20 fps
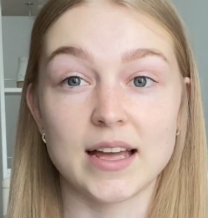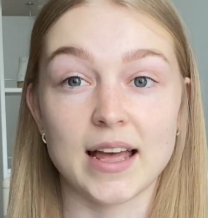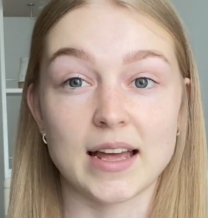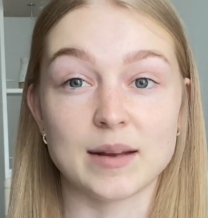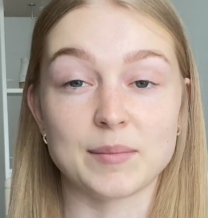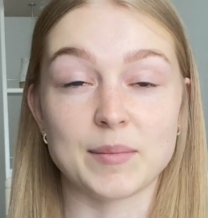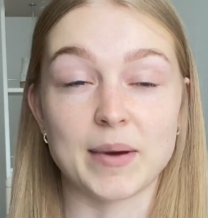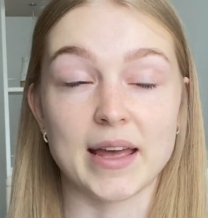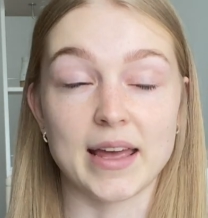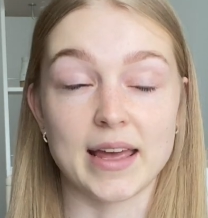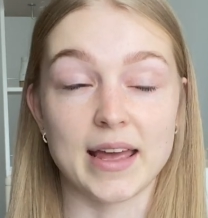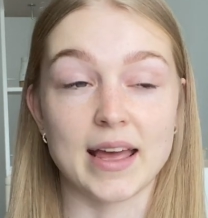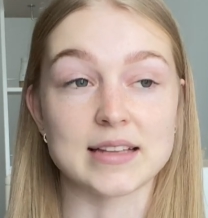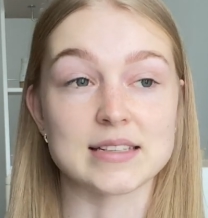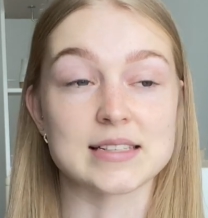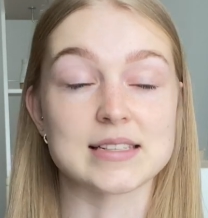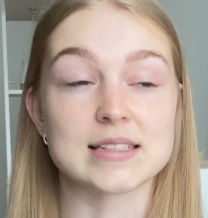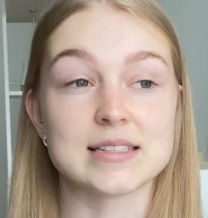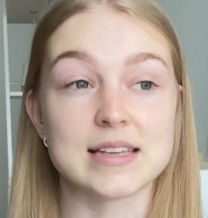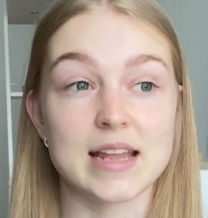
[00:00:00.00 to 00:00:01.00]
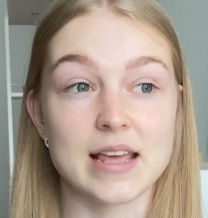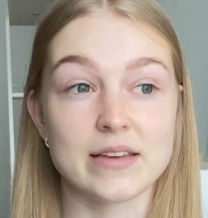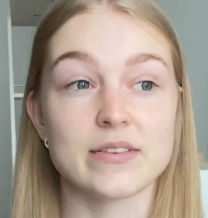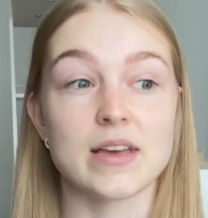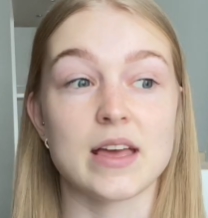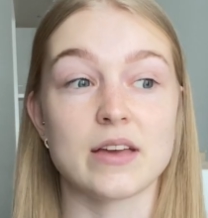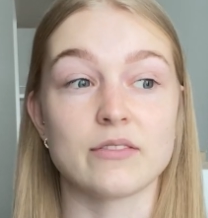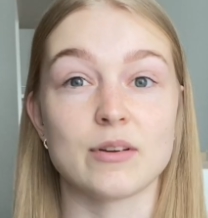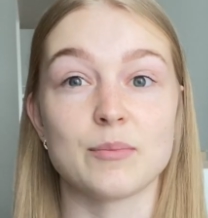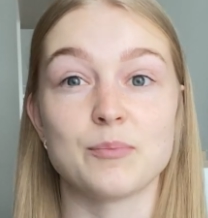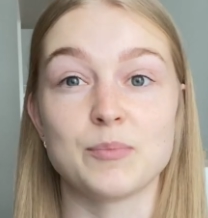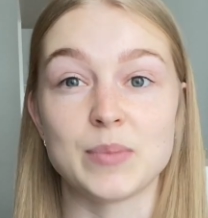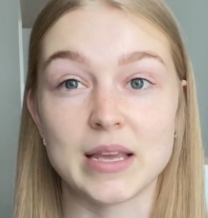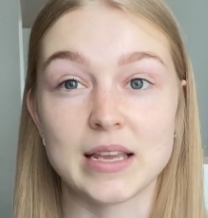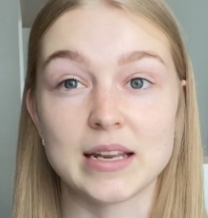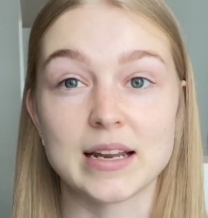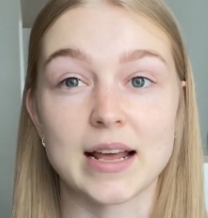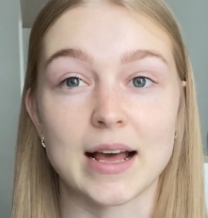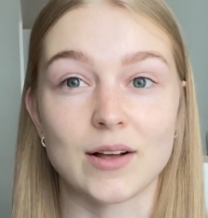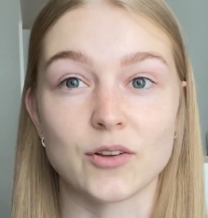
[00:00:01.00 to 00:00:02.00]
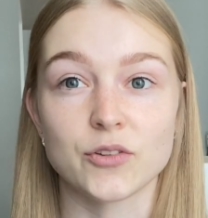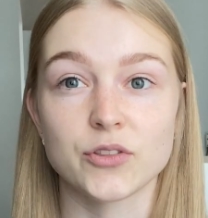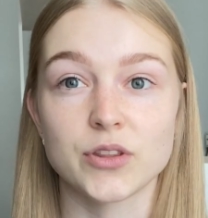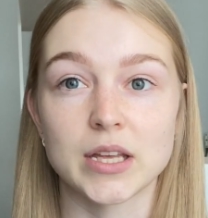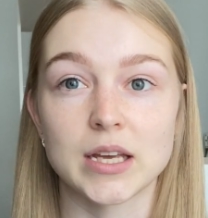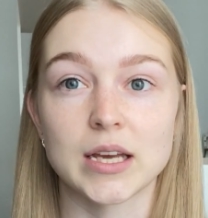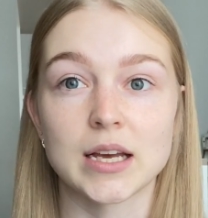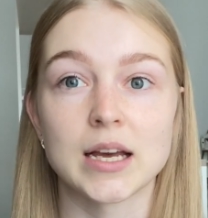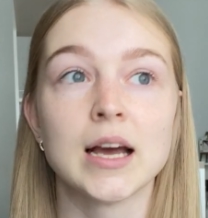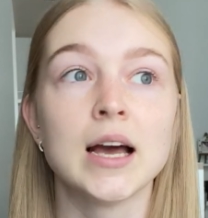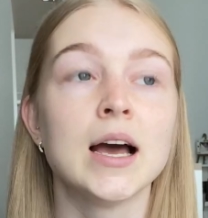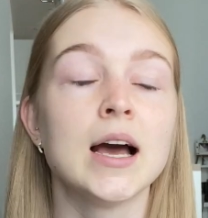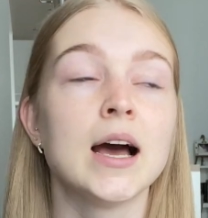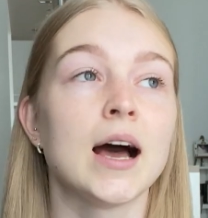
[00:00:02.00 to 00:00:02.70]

and my hair has never ever been healthier.